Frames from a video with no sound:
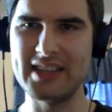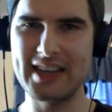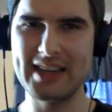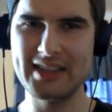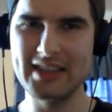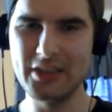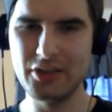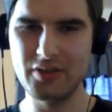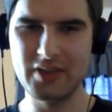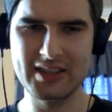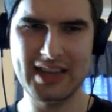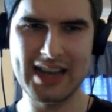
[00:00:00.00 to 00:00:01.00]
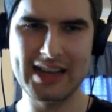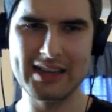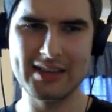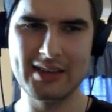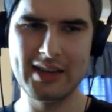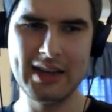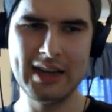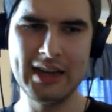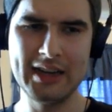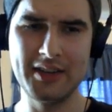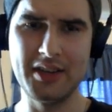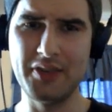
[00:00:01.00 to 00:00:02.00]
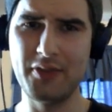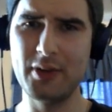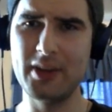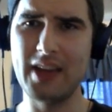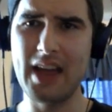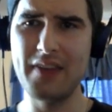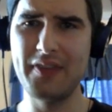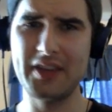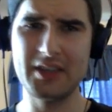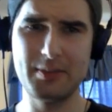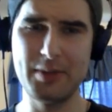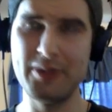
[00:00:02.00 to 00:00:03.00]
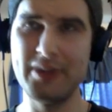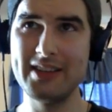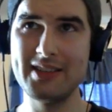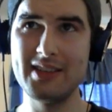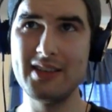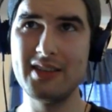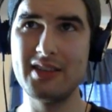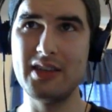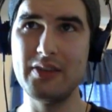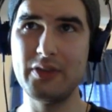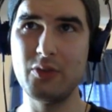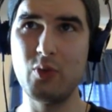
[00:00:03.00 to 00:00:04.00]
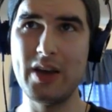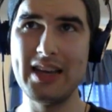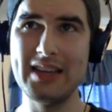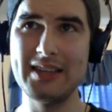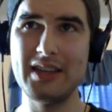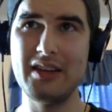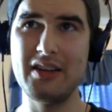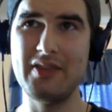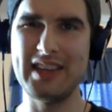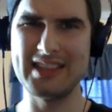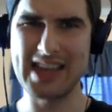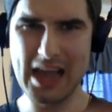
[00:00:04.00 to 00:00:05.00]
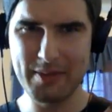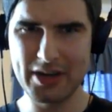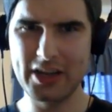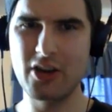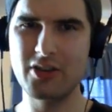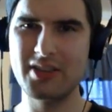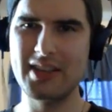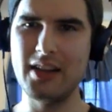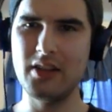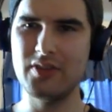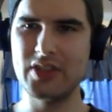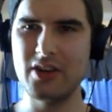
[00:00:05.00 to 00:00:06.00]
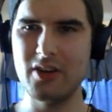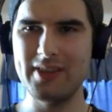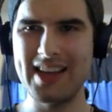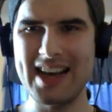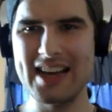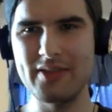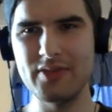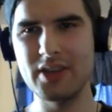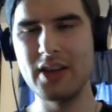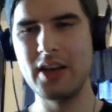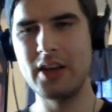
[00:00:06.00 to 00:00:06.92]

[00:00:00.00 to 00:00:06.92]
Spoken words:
I guess each of us has different life experiences, different ways of examining ourselves and our lives.